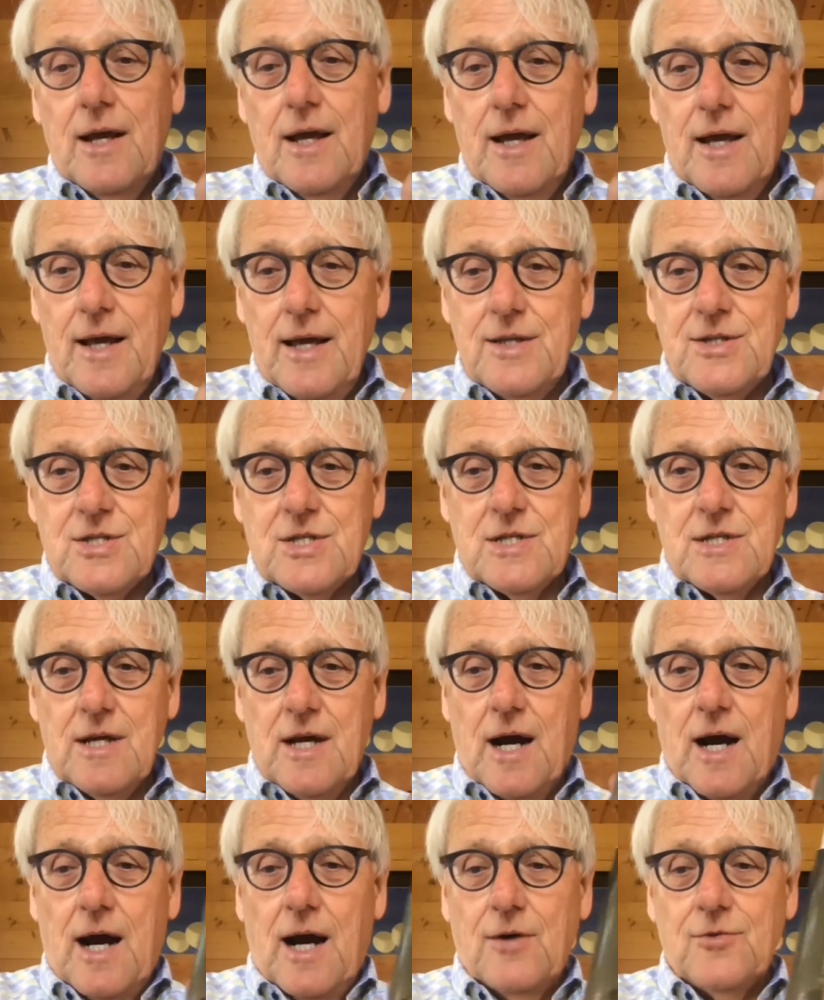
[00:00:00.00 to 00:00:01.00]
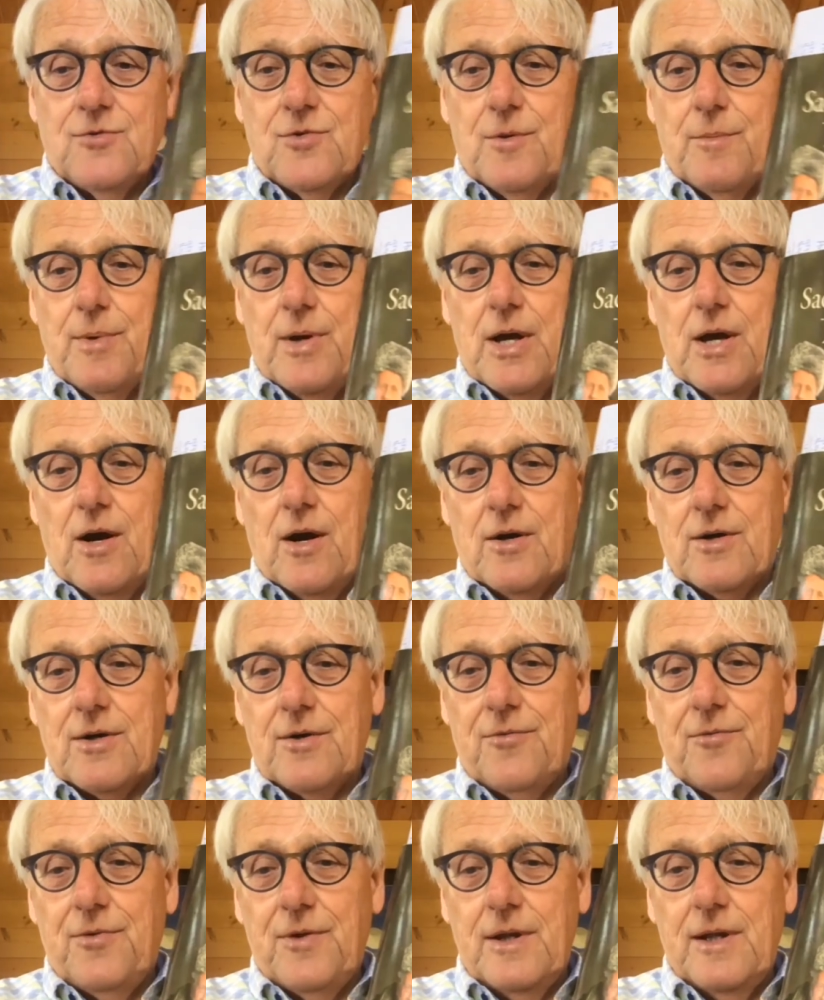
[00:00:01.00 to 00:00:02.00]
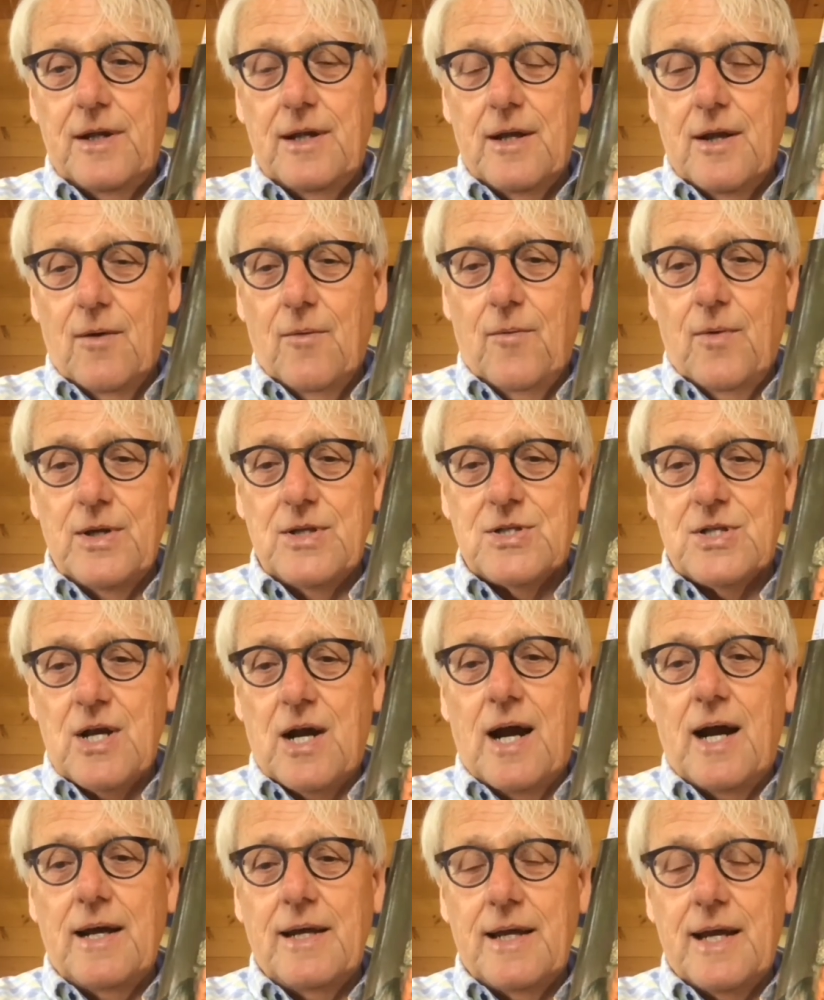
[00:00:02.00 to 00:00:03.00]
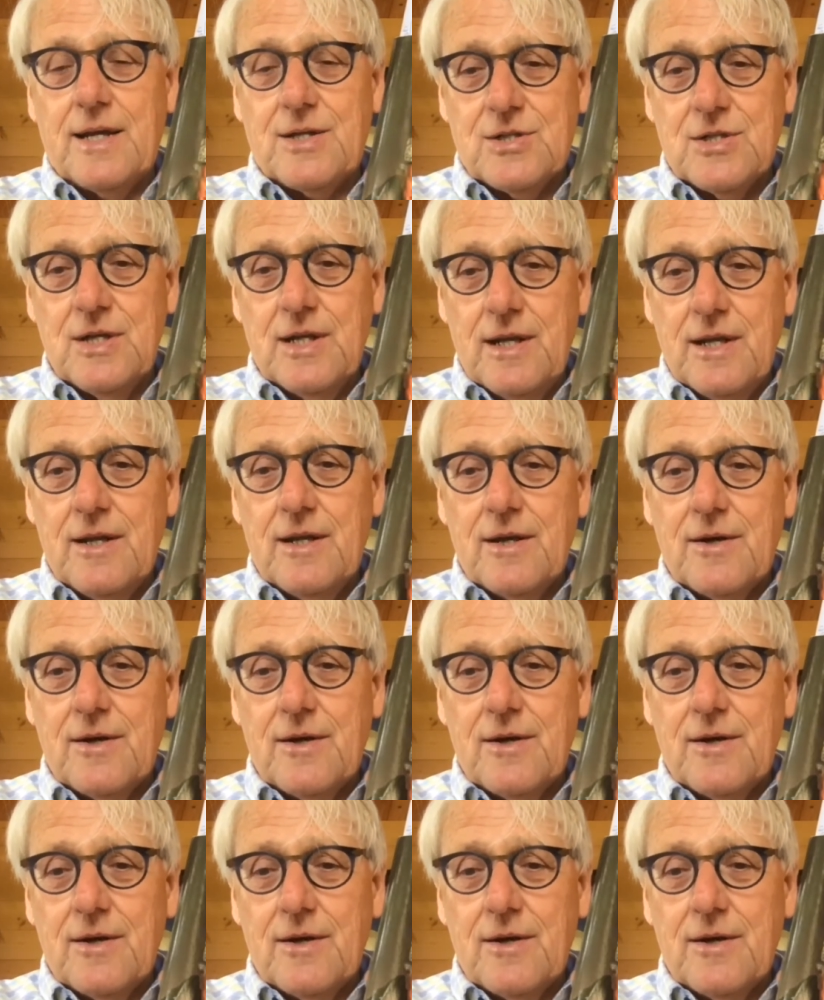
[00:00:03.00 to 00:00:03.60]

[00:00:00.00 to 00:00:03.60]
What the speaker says: his autobiography, which I actually